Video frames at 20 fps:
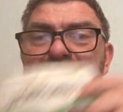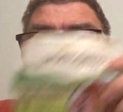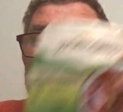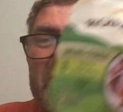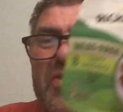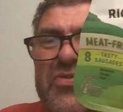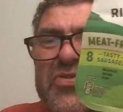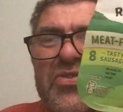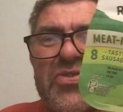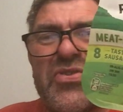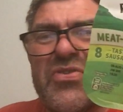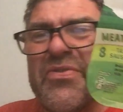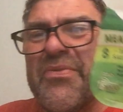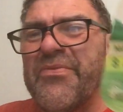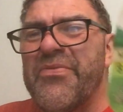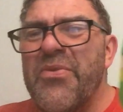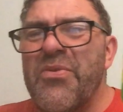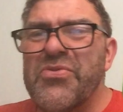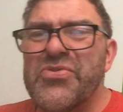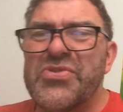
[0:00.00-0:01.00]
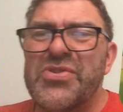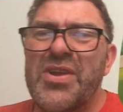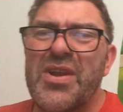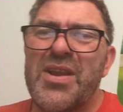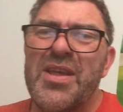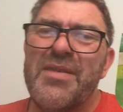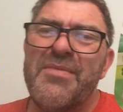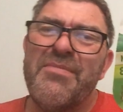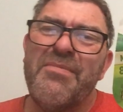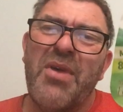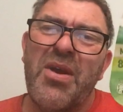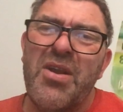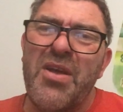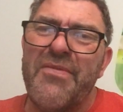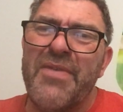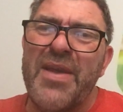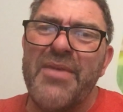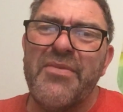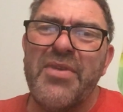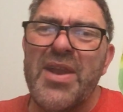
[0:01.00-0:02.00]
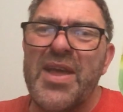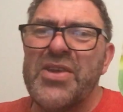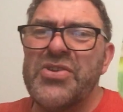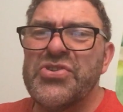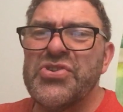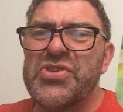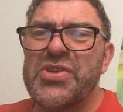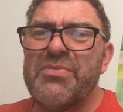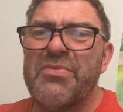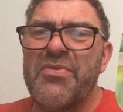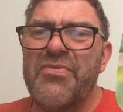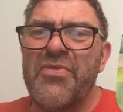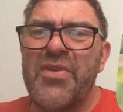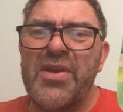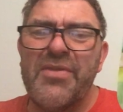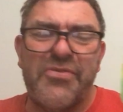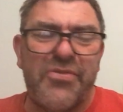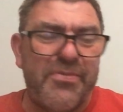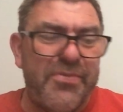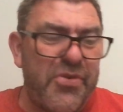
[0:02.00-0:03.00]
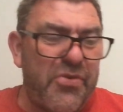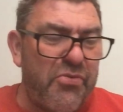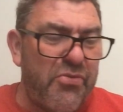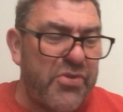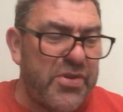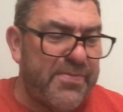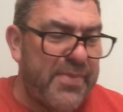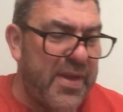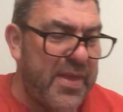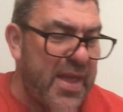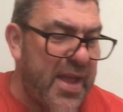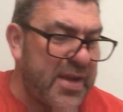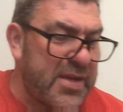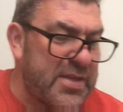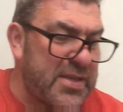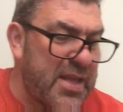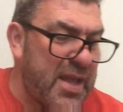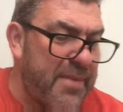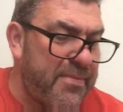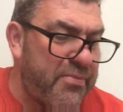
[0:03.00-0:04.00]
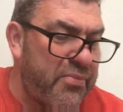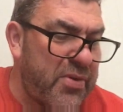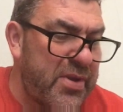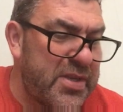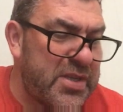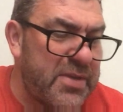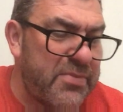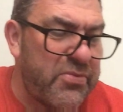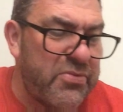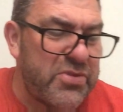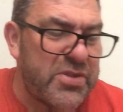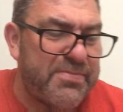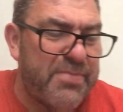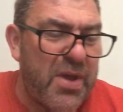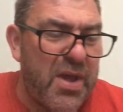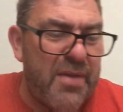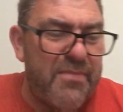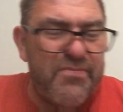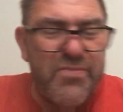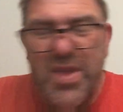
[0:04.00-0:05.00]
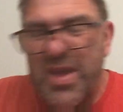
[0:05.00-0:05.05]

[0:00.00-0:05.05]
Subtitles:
sausages, unfortunately, my love-hate relationship with Richmond will always be there because of their principles, but